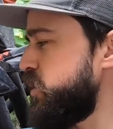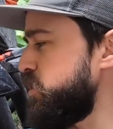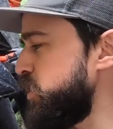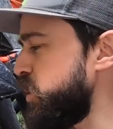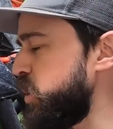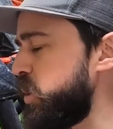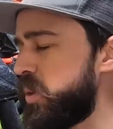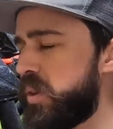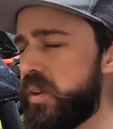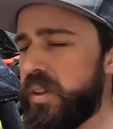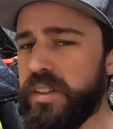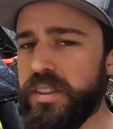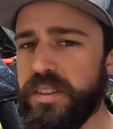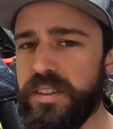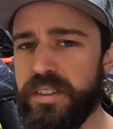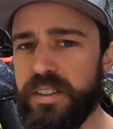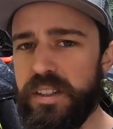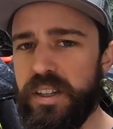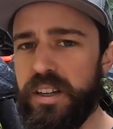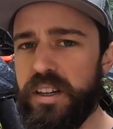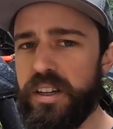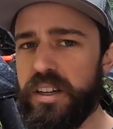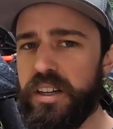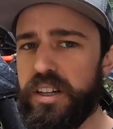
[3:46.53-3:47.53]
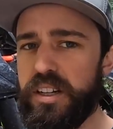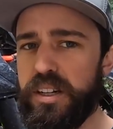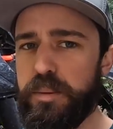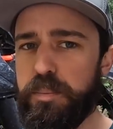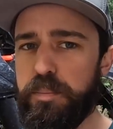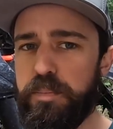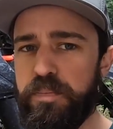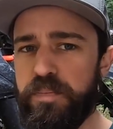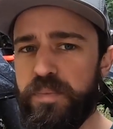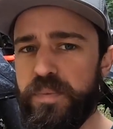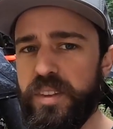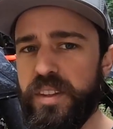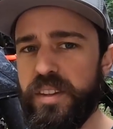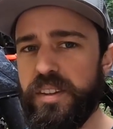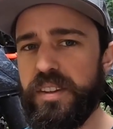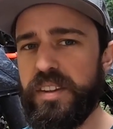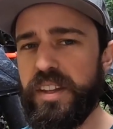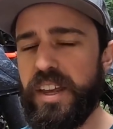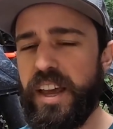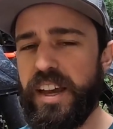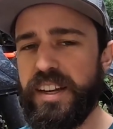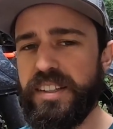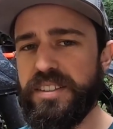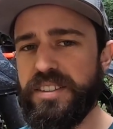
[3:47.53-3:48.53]
but with this the
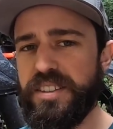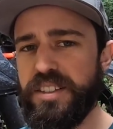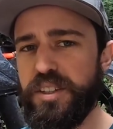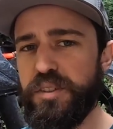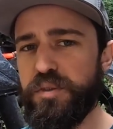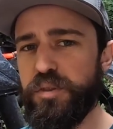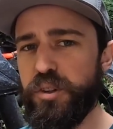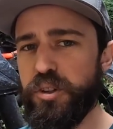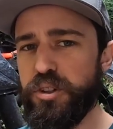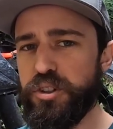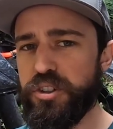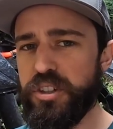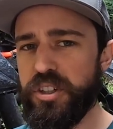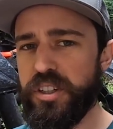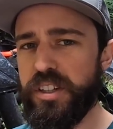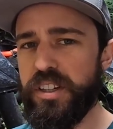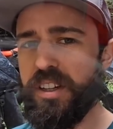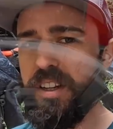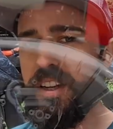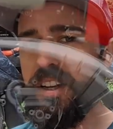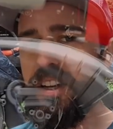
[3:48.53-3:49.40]
XC version,